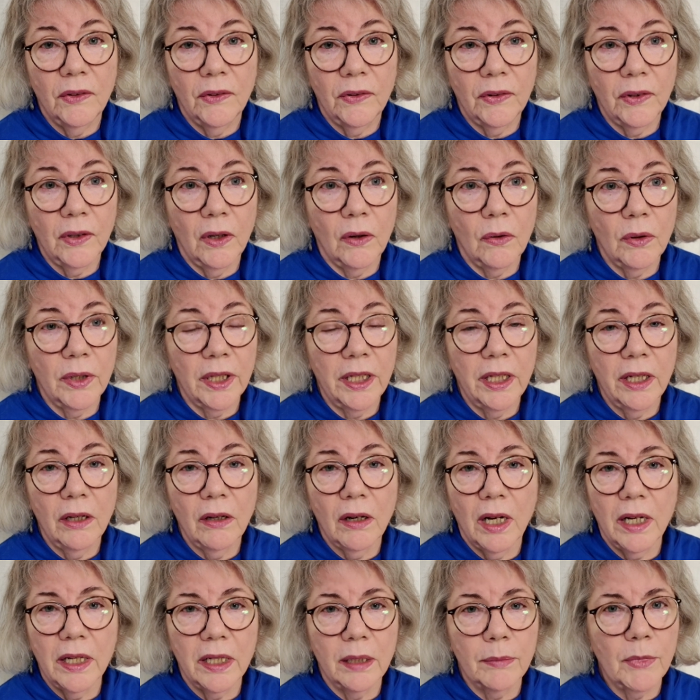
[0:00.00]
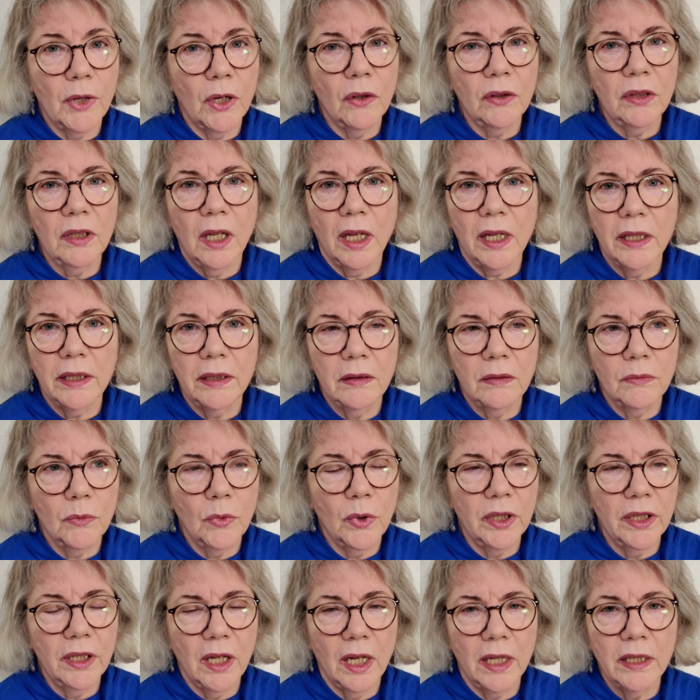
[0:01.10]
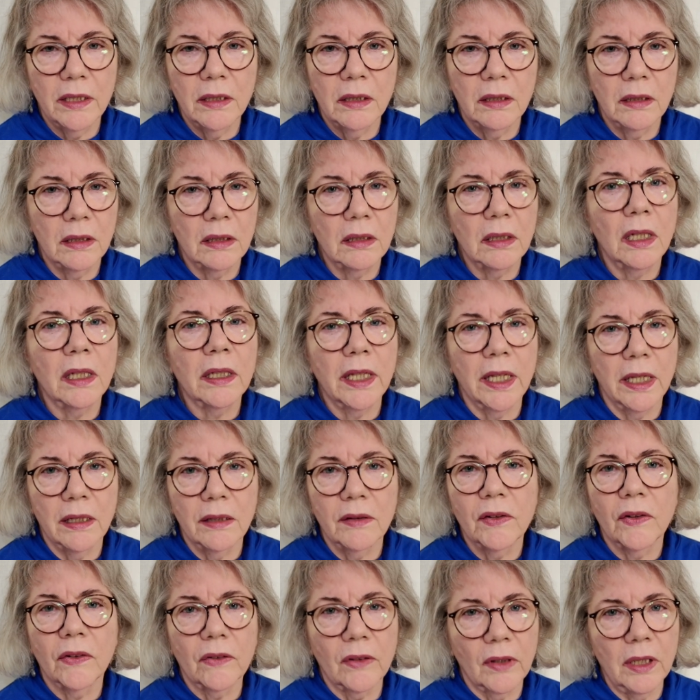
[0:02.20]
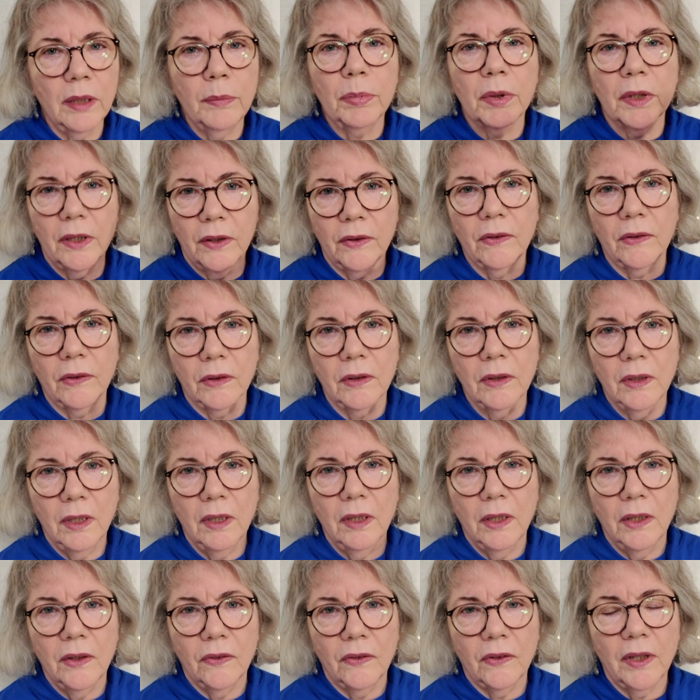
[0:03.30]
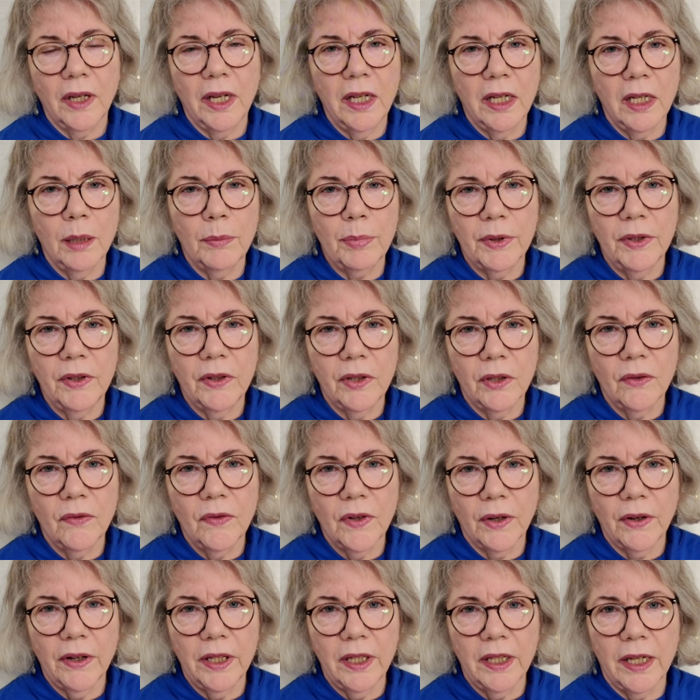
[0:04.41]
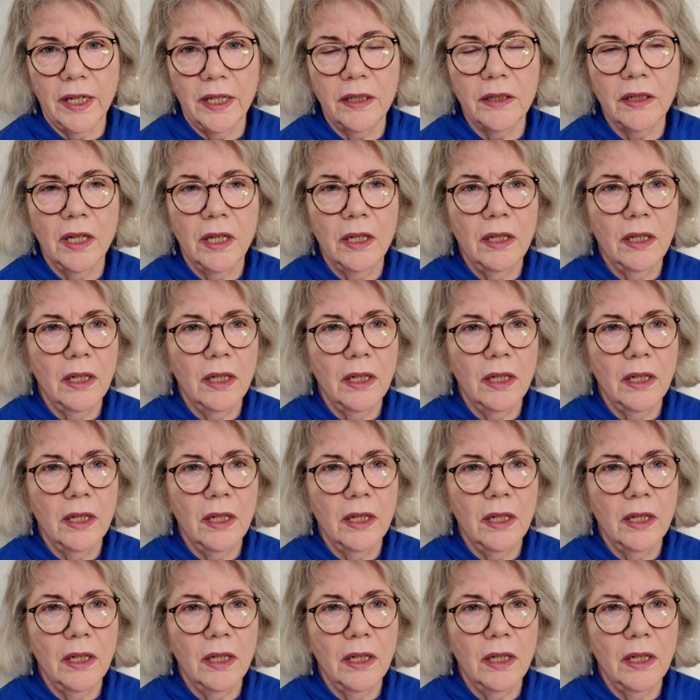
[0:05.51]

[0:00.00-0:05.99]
So here I am online one night, again, sleepless, staying up until very late,